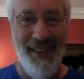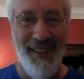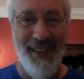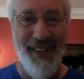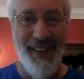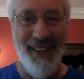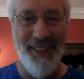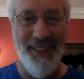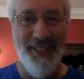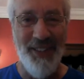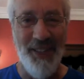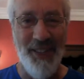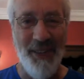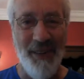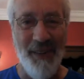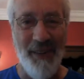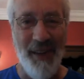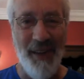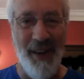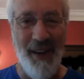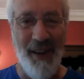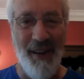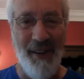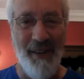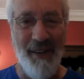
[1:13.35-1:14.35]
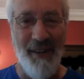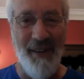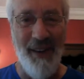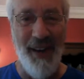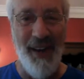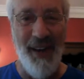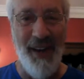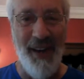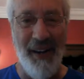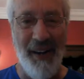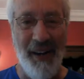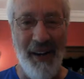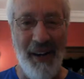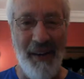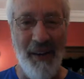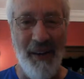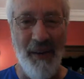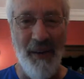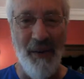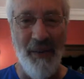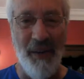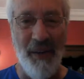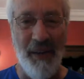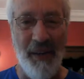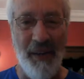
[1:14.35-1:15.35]
It's still there, and I
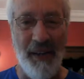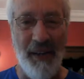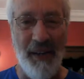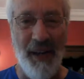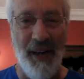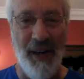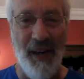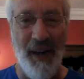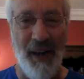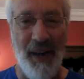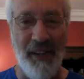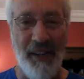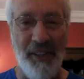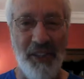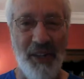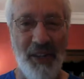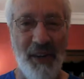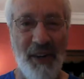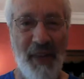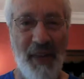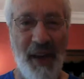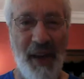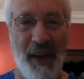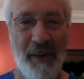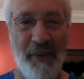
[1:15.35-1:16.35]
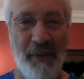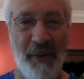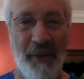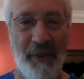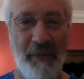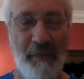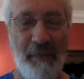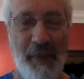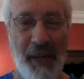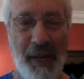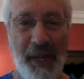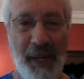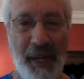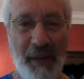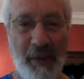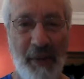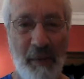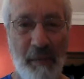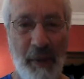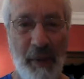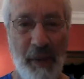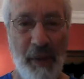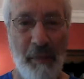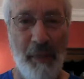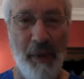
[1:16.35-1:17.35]
know that I share that with many other
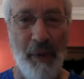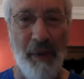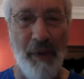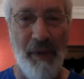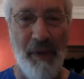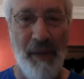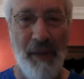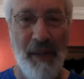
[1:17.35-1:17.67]
people.